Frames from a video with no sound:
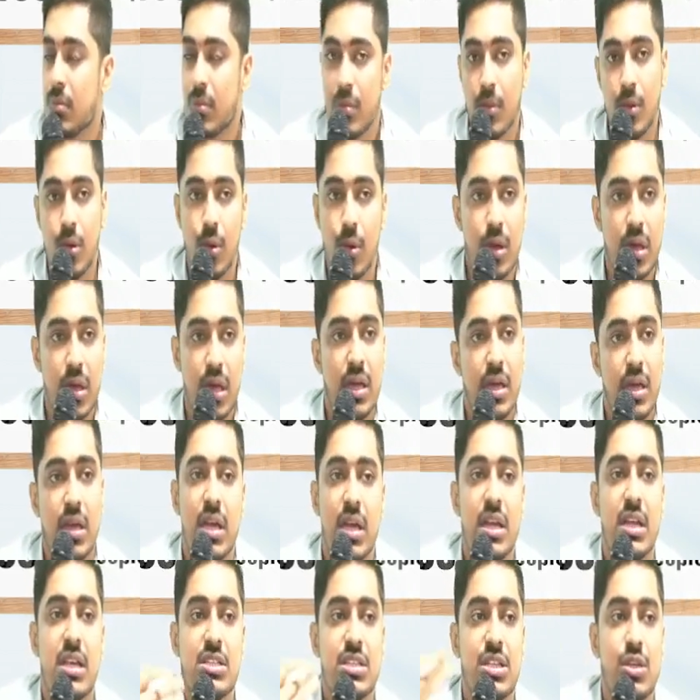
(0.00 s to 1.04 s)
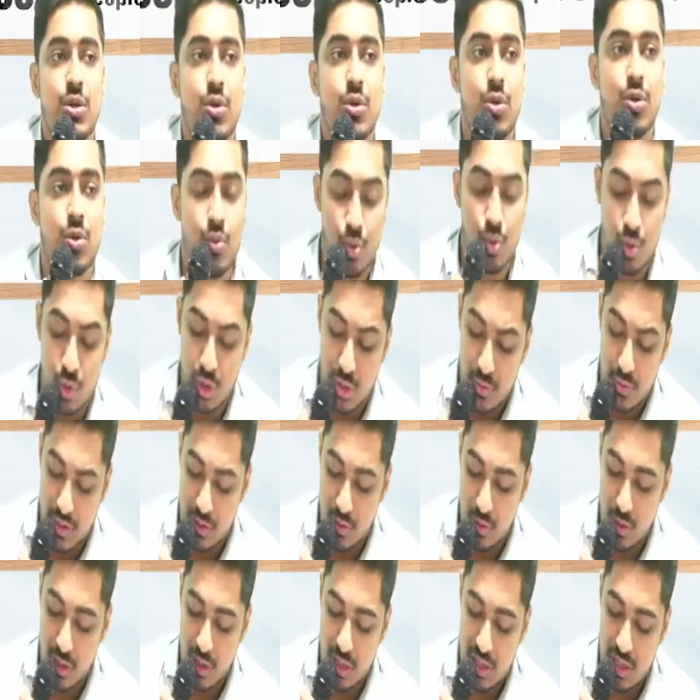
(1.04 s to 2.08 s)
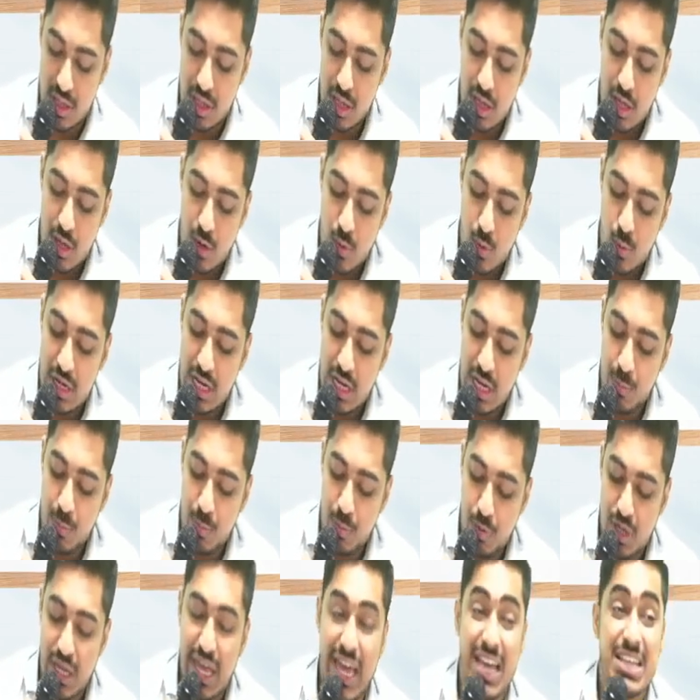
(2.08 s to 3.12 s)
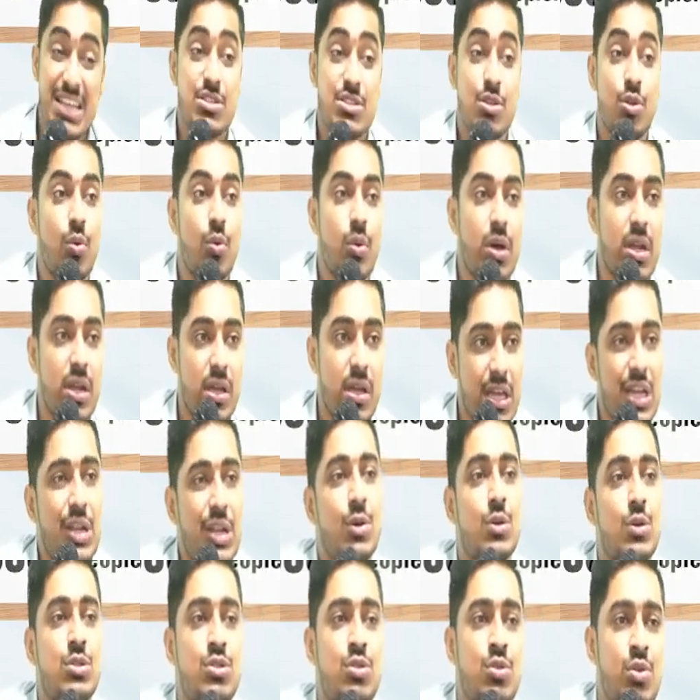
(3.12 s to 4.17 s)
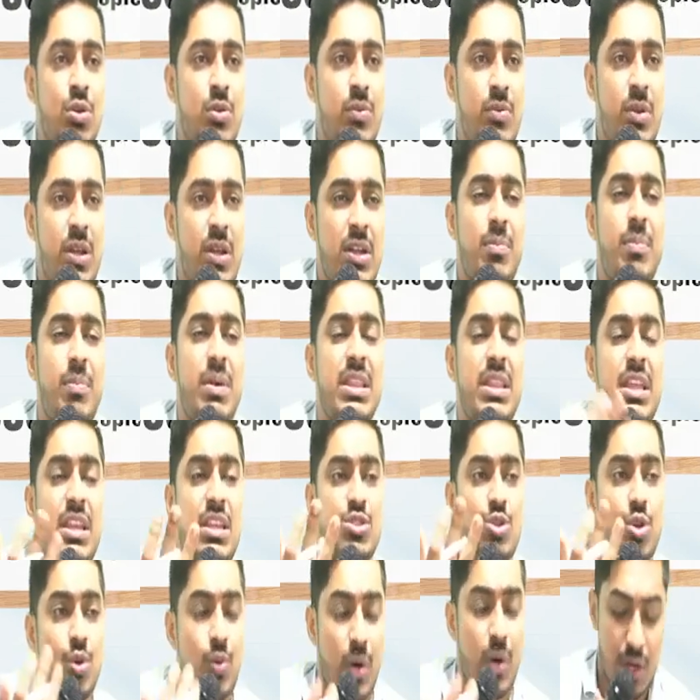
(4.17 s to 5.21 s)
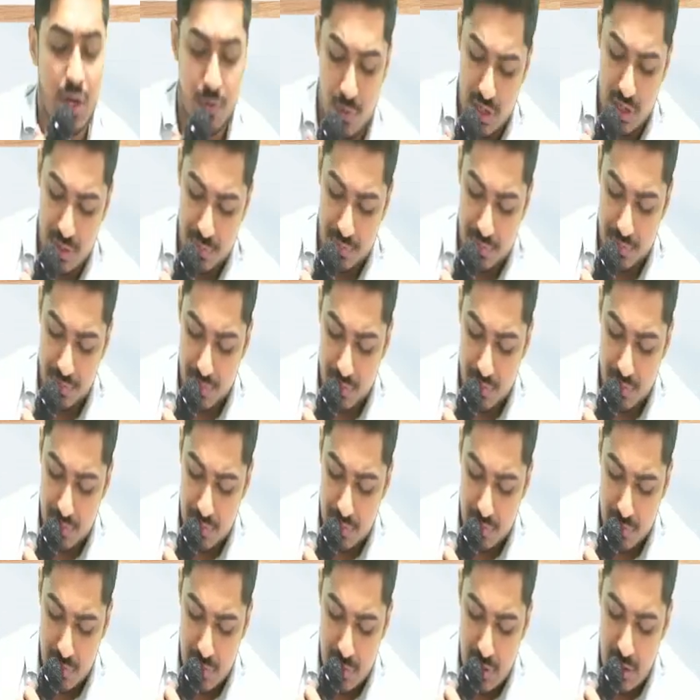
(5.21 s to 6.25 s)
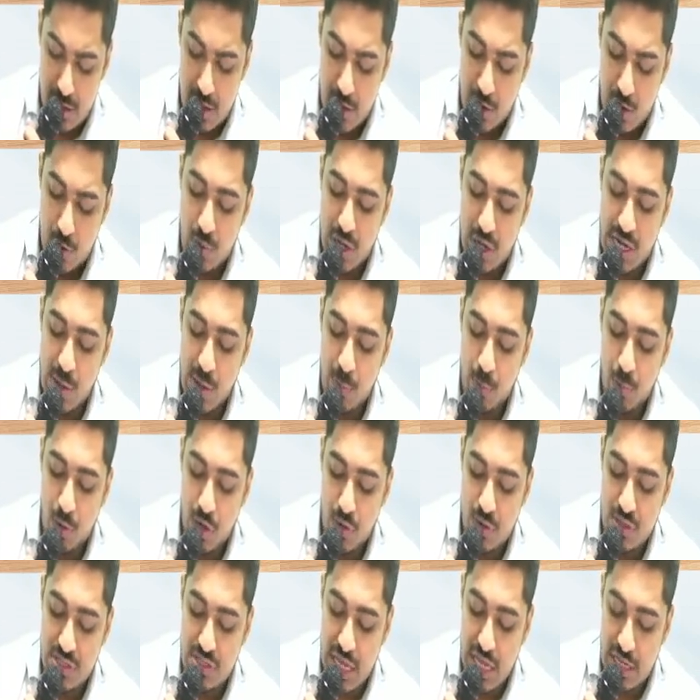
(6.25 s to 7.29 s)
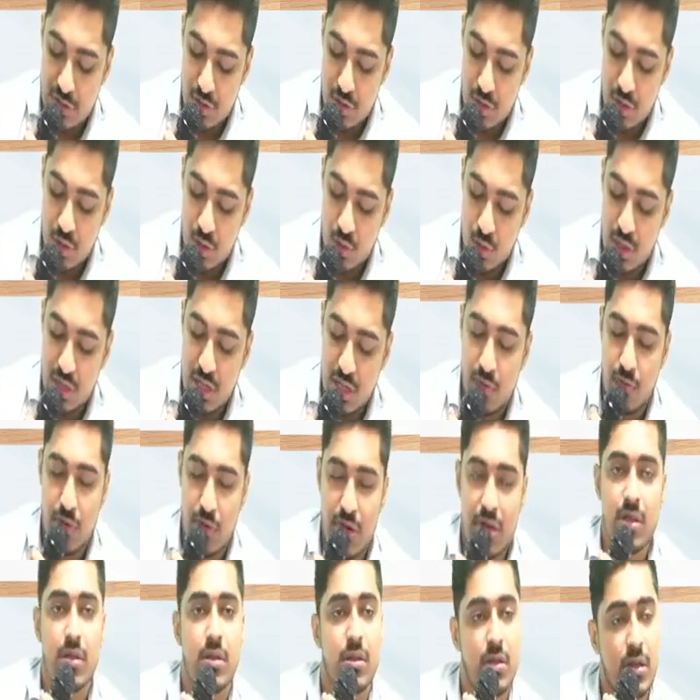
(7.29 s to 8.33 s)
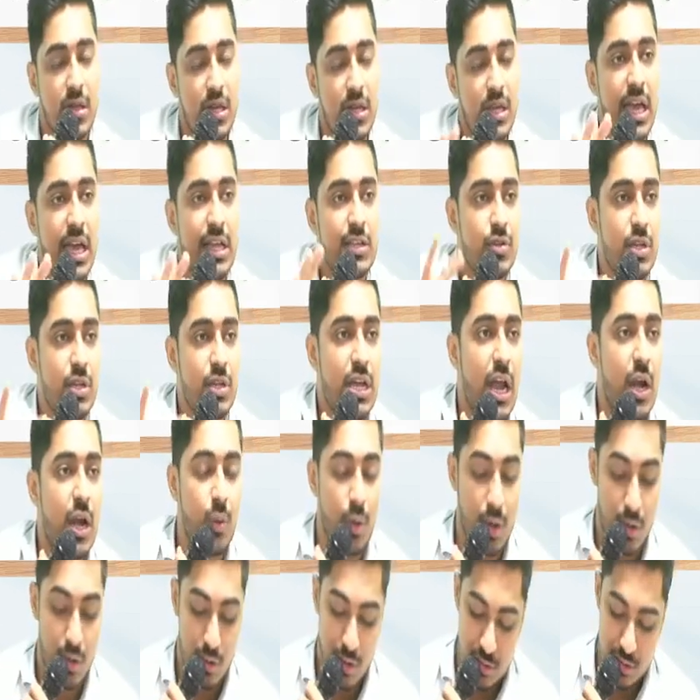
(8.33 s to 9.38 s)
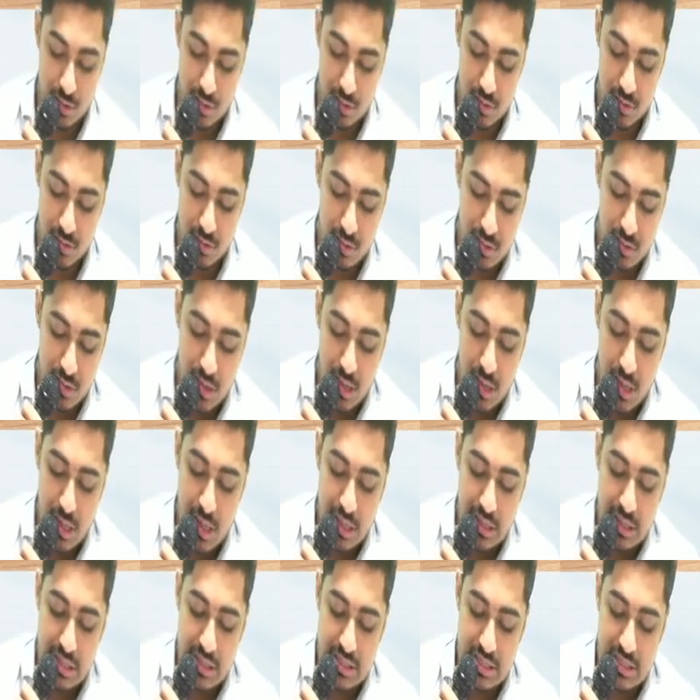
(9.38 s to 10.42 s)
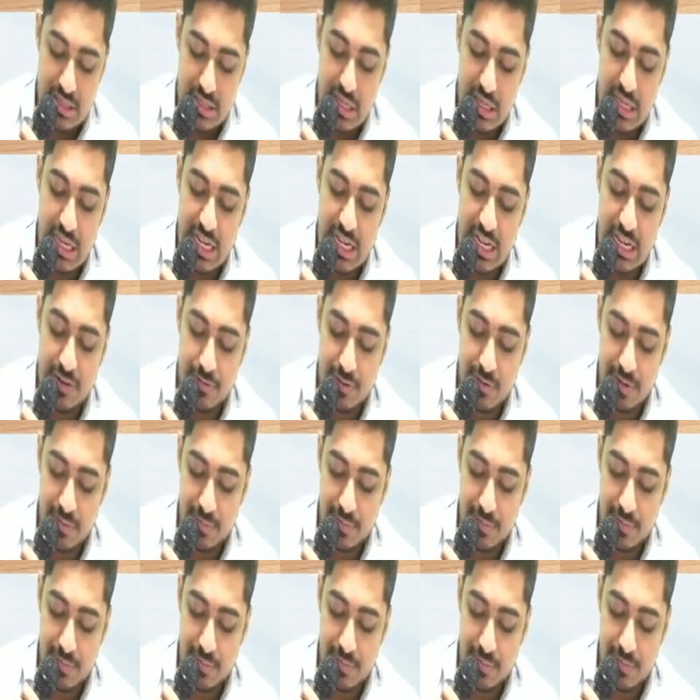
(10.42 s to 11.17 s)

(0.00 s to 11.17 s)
Okay, he doesn't know to do the work only. 1 employee has no work. He knows to do the work, but there is no work for him. 1 employee was actually doing the work. He actually had work also. Yes, he left.